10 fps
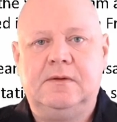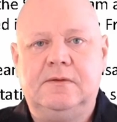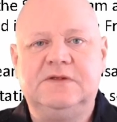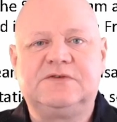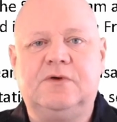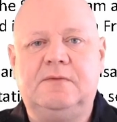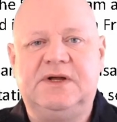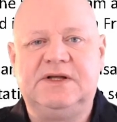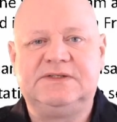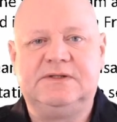The Scrum
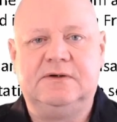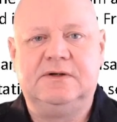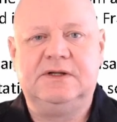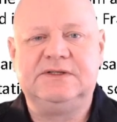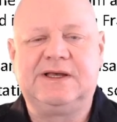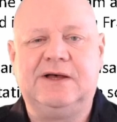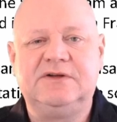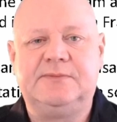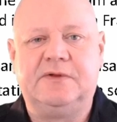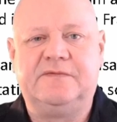Master is
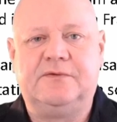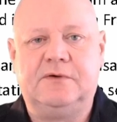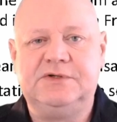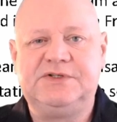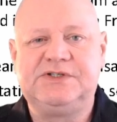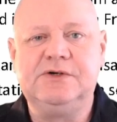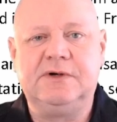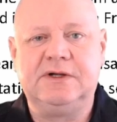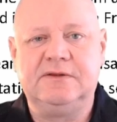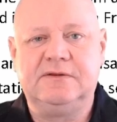accountable for ensuring